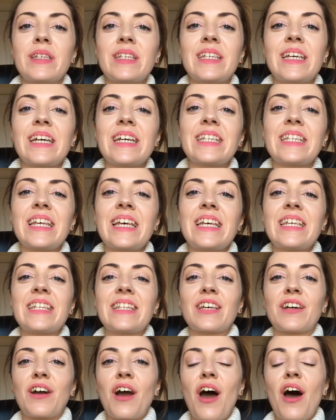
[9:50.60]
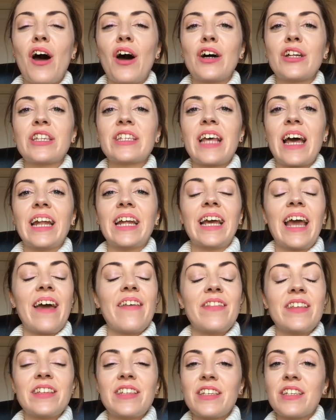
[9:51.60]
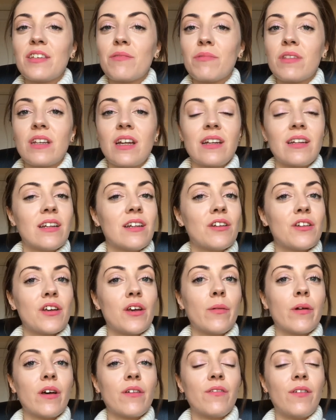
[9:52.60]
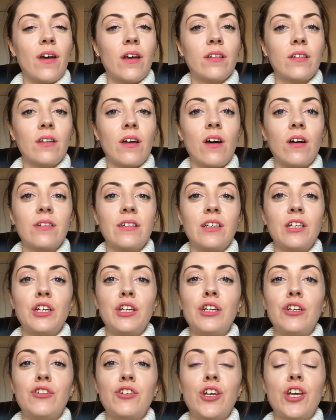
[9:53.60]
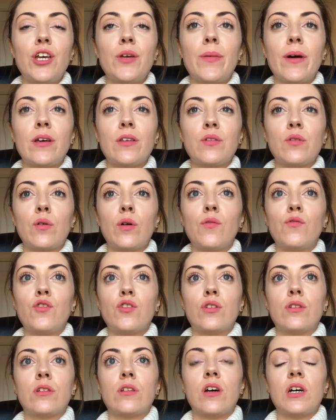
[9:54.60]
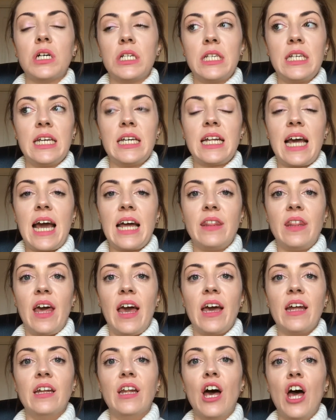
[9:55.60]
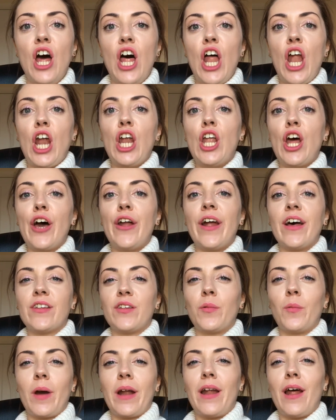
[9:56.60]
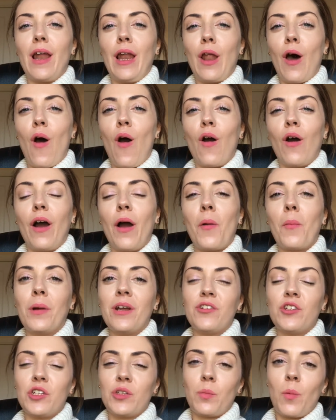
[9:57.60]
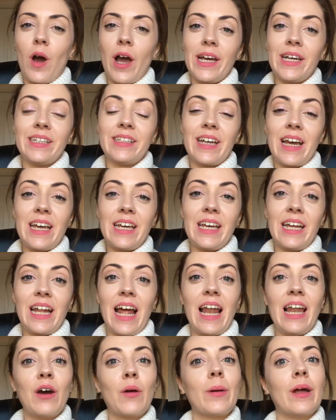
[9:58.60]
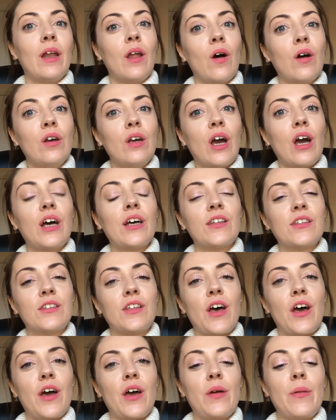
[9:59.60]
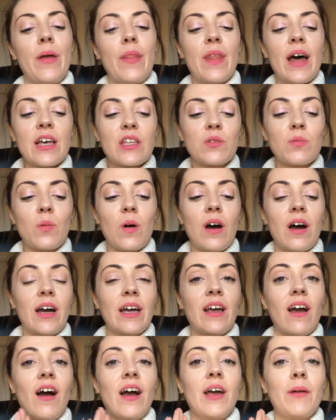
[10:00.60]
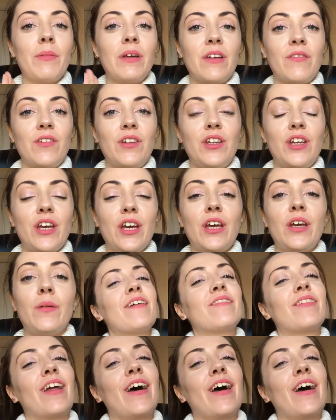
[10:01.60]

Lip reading: six is the cards, and again, this is something I didn't do when I first started YouTube. I sort of just started and then learn as I went along, which is why it's taken a little bit longer. So that's why I am giving you what I've